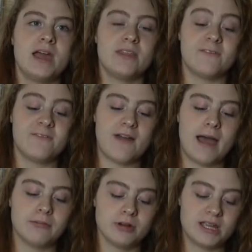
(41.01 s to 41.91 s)
The
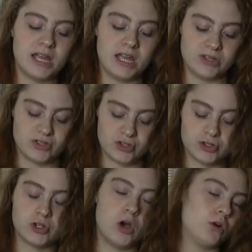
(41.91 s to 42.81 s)
fabric is
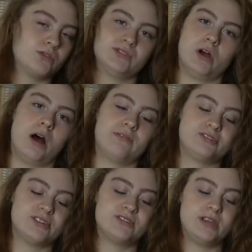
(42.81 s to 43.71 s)
so soft.
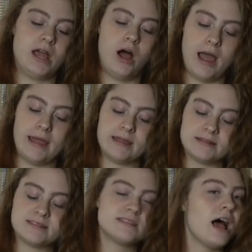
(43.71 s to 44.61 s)
Just
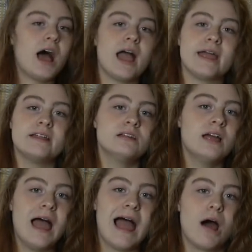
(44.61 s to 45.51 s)
inside,
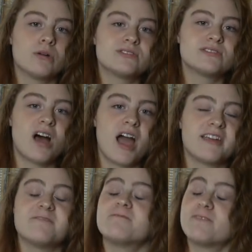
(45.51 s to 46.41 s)

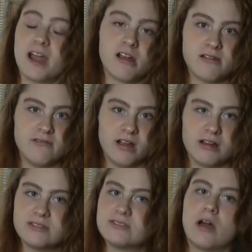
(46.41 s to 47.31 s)
outside, very,
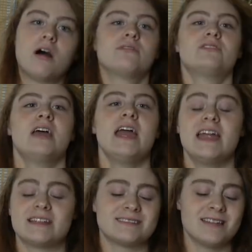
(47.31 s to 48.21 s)
very soft.
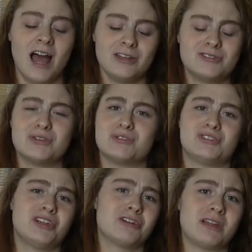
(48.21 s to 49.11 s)
And it's not too
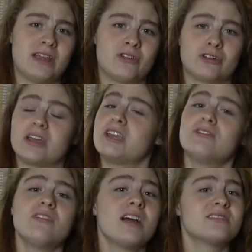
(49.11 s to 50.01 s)
sheer either. Like you
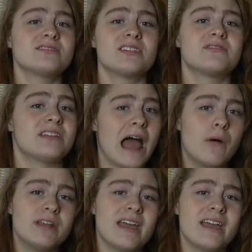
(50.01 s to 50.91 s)
find stuff
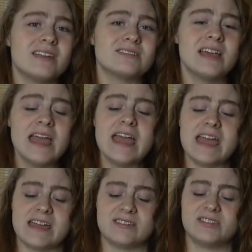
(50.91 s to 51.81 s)
nowadays,
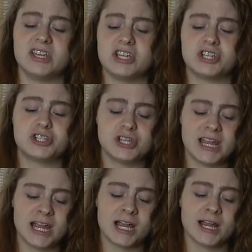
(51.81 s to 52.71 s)
it's
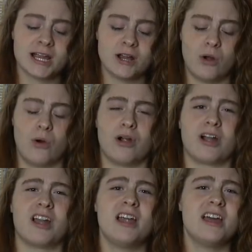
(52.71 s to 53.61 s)
sheer
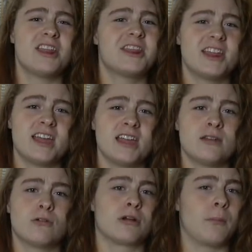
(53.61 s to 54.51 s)
or thin
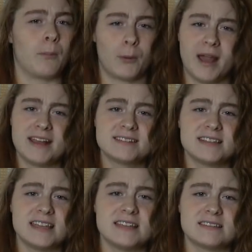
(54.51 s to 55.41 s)
or it
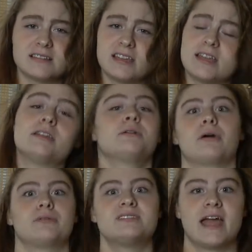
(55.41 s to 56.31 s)
breaks easily,
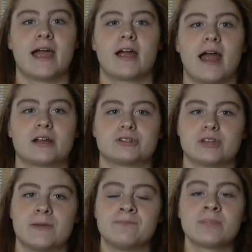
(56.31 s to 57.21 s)
tear
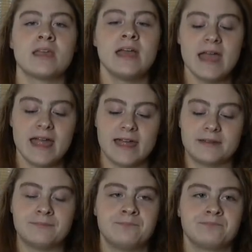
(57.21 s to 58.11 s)
actually.
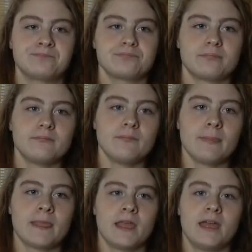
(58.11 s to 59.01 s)
And
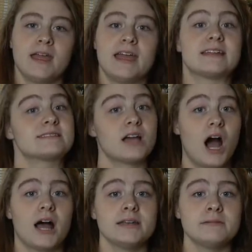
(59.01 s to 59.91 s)
it's
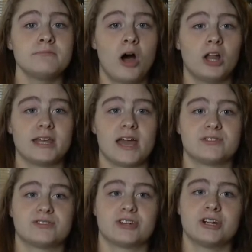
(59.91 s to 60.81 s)
cotton
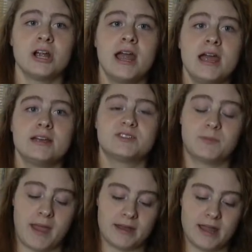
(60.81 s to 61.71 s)
polyester
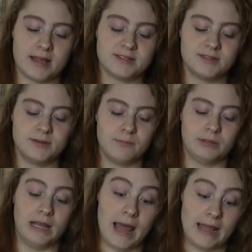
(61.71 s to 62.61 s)
spandex
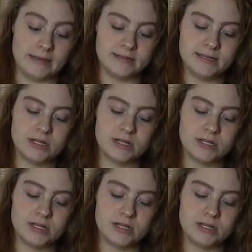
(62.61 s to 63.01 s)
blend,